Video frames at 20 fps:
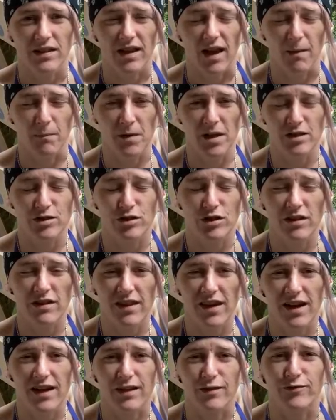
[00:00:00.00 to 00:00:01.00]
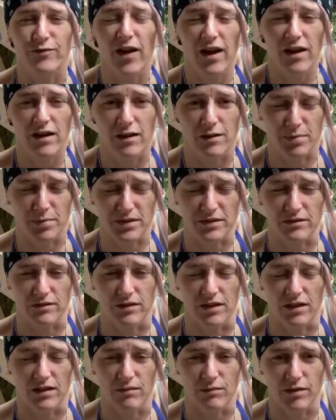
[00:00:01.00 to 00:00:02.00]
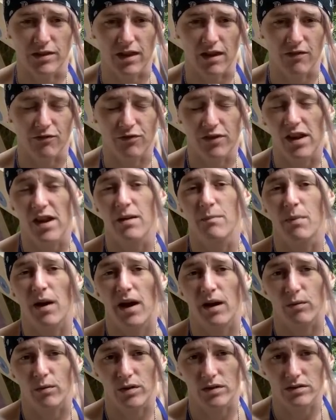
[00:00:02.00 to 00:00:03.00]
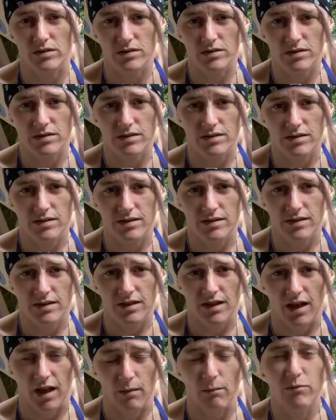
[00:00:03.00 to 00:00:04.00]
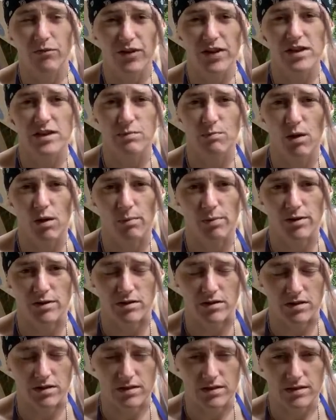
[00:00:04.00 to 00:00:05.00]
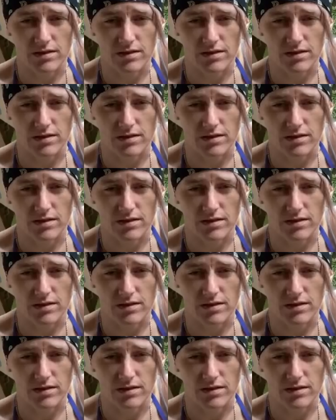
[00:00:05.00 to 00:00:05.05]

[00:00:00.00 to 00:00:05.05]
I'm not sure that I could fire a bazooka without flying backwards. I'm a very small person.